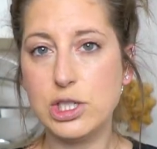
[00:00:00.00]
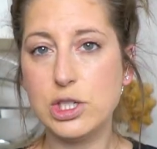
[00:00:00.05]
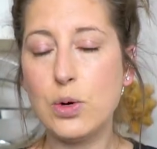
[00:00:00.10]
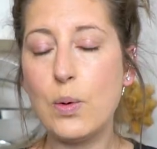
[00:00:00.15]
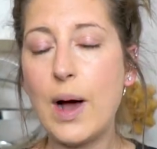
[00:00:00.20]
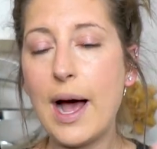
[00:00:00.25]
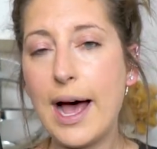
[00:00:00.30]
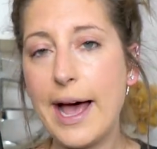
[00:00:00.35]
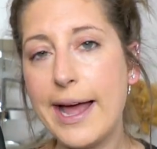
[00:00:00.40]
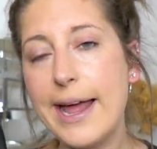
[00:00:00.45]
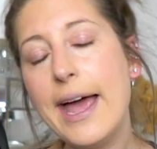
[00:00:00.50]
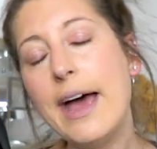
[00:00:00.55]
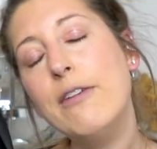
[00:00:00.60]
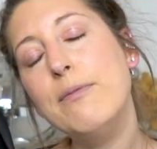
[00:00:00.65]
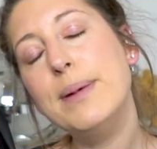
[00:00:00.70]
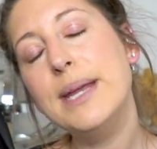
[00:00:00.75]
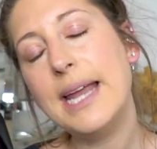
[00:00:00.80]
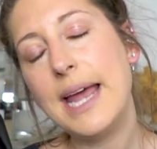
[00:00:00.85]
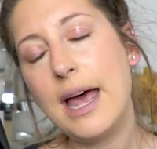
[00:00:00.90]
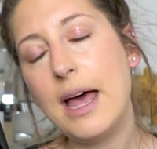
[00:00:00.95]
So I
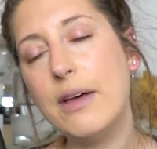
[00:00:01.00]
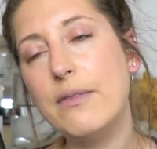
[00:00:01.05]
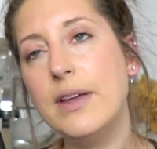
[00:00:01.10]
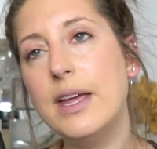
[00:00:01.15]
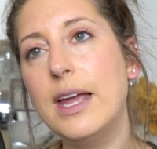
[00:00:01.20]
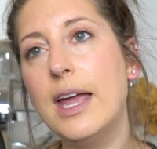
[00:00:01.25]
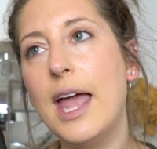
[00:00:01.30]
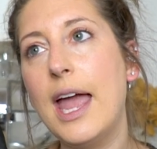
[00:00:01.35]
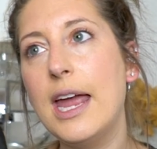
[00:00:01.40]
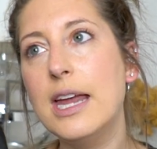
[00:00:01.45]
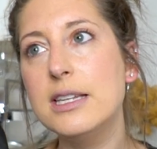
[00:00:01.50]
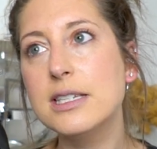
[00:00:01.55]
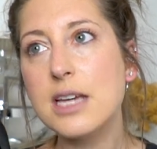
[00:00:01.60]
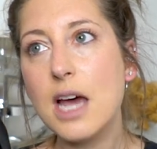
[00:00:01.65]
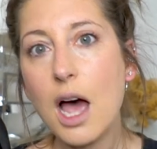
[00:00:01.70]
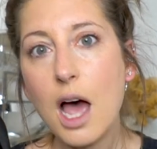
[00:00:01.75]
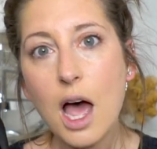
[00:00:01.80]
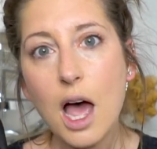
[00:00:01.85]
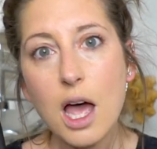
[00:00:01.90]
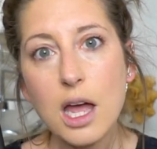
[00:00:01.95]
have been having a
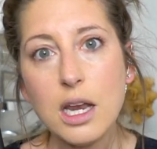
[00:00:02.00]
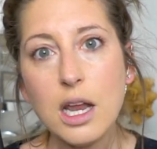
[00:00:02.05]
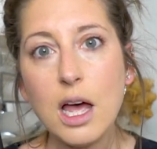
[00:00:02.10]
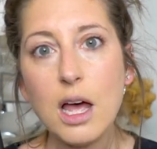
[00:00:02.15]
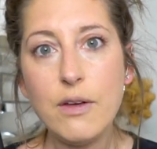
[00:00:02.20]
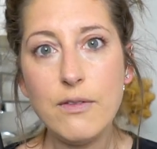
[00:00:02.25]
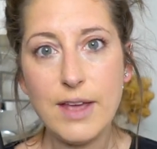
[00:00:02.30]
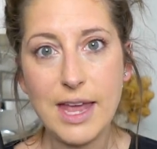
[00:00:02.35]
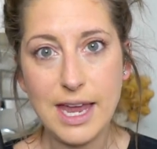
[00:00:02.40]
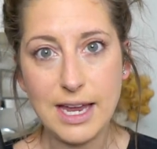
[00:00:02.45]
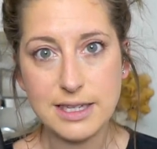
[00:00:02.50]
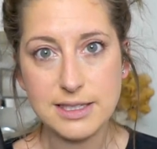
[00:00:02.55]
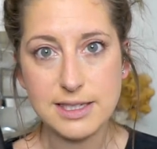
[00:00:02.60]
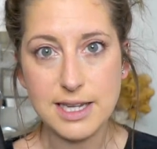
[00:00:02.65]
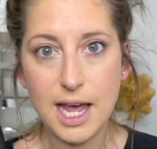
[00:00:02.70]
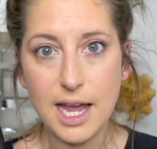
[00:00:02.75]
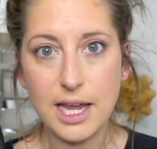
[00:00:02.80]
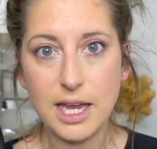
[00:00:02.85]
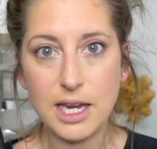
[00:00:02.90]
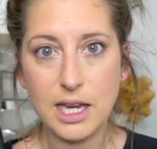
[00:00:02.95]
ton of
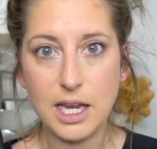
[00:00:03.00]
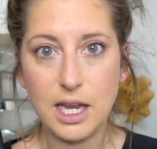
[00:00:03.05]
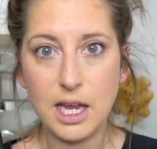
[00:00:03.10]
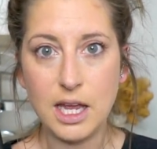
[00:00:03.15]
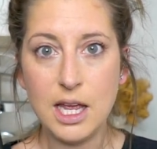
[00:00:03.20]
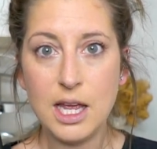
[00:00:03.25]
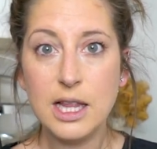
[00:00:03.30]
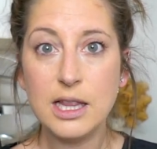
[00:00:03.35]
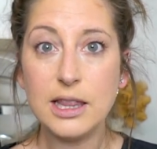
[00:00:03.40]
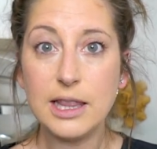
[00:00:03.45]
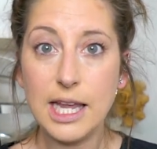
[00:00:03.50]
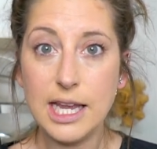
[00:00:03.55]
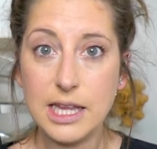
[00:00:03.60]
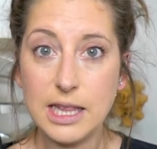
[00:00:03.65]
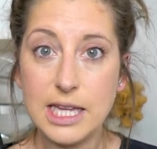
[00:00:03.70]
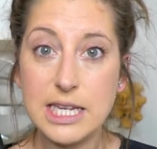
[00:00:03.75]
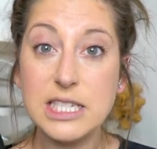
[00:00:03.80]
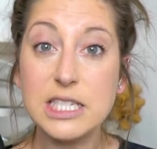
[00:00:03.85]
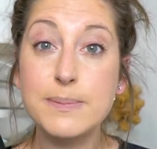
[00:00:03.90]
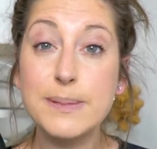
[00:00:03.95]
anxiety
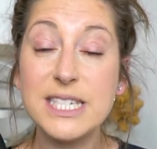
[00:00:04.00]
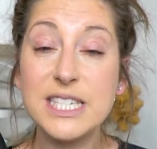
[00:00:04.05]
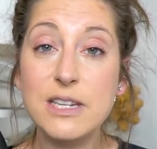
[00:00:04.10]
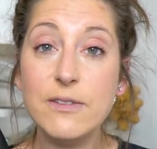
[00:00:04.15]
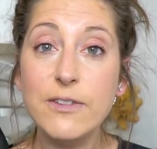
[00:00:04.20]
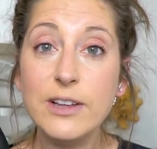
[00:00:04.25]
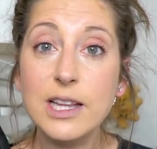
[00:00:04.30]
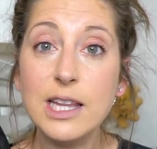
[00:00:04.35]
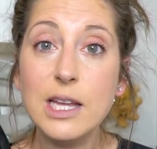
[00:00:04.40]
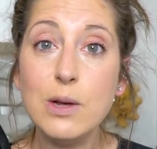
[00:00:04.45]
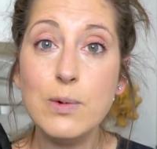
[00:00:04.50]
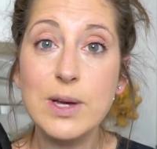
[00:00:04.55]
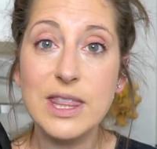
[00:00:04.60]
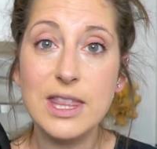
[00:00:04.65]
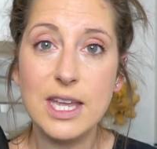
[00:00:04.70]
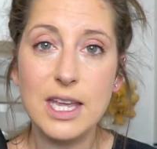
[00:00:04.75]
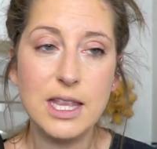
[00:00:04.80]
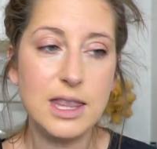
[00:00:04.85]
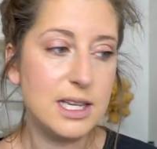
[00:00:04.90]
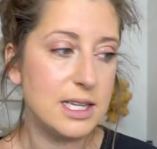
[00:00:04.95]
lately, specifically
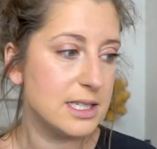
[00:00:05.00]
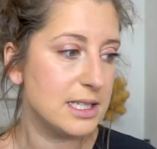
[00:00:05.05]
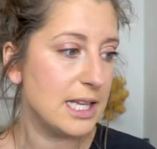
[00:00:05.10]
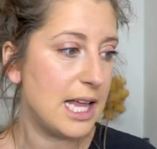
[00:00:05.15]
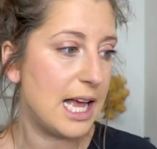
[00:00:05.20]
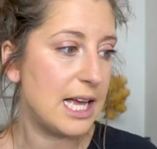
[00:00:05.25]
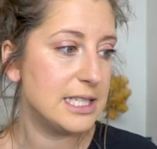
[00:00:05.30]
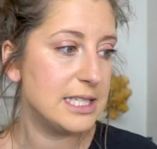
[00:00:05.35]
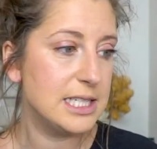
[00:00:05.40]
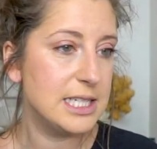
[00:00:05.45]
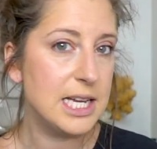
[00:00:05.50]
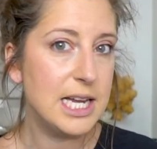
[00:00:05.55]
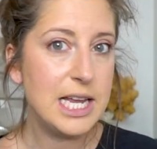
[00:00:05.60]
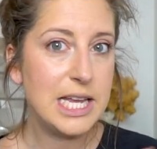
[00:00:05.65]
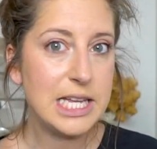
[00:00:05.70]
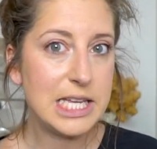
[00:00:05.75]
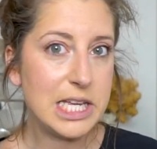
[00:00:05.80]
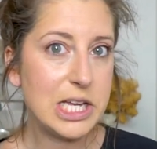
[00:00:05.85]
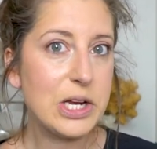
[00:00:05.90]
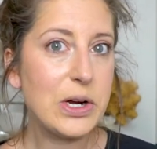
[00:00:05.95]
within this last
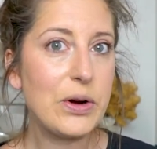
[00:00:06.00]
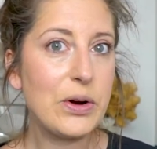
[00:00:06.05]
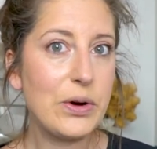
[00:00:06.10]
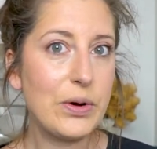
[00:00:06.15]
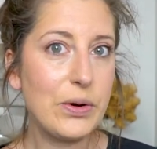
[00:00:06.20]
year